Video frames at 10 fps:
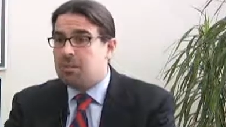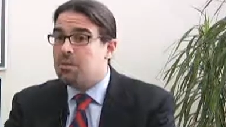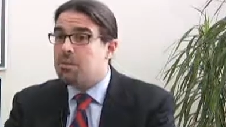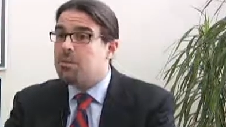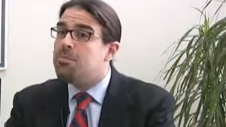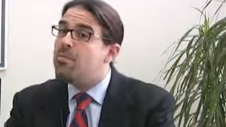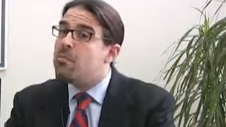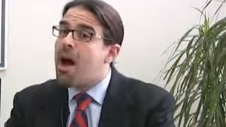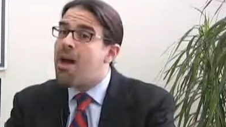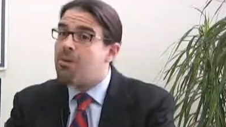So in terms of
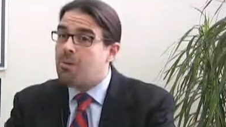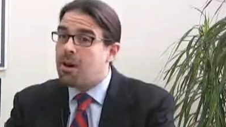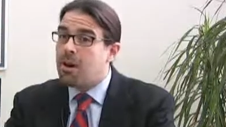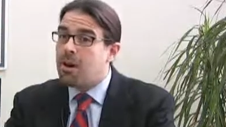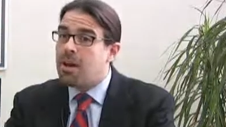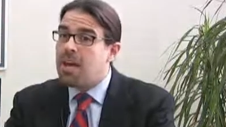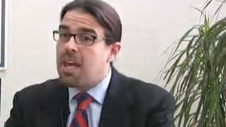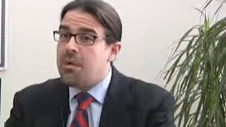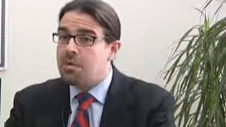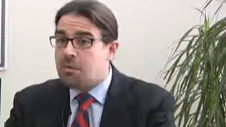a biomarker,
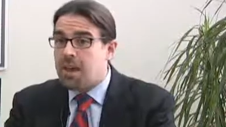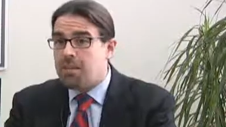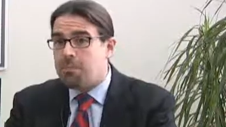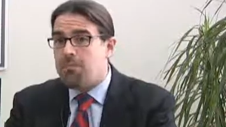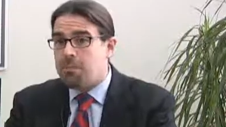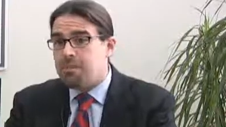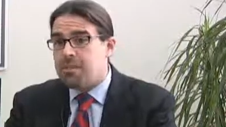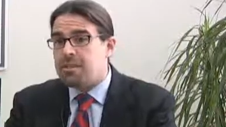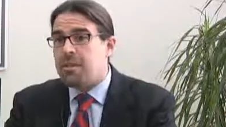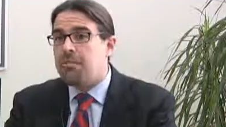it would
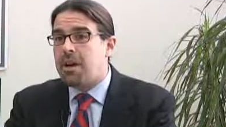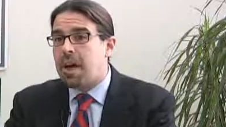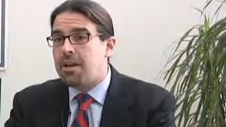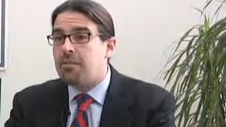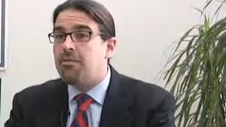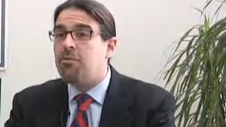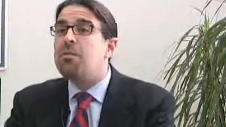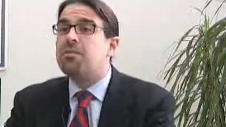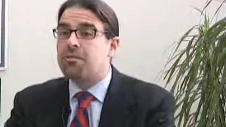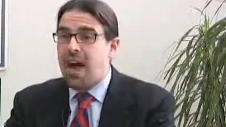represent some kind of
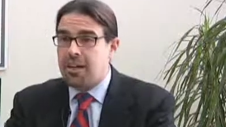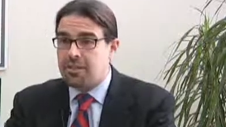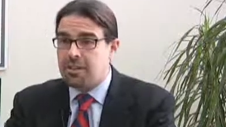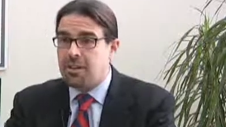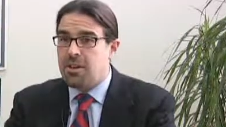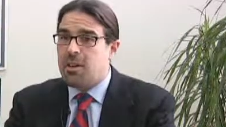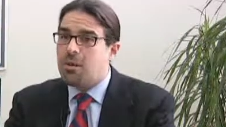risk factor